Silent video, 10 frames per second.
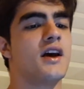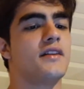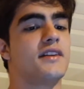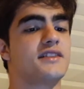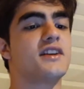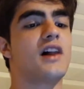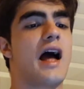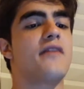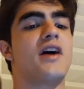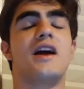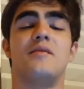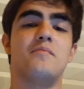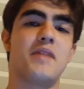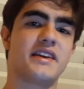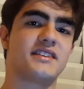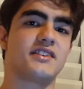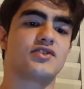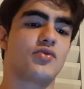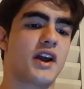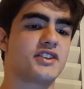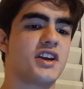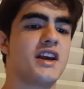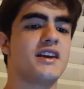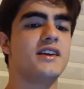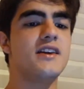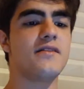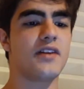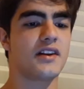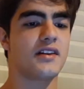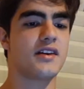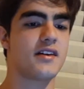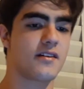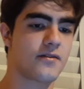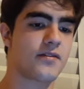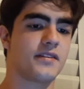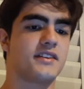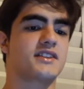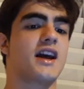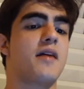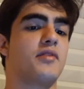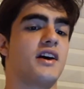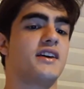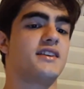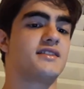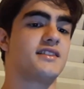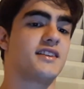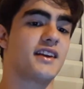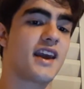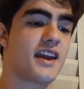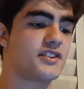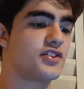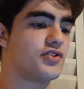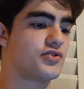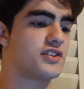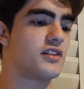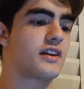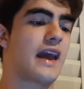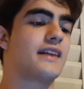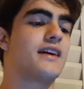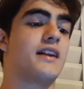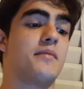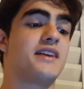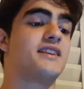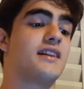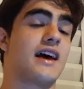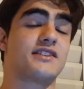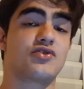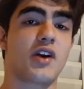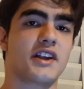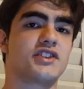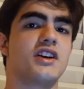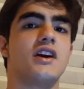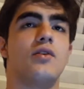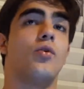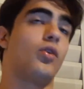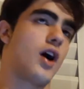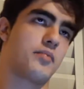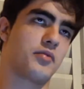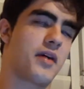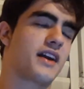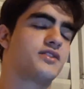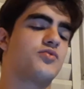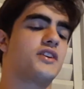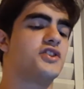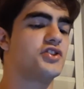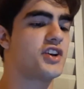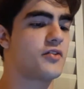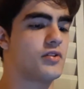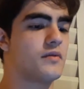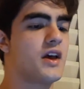They still have an amazing stretch. Even if the scapula is disengaged, you still get an amazing lat stretch or upper back stretch in general.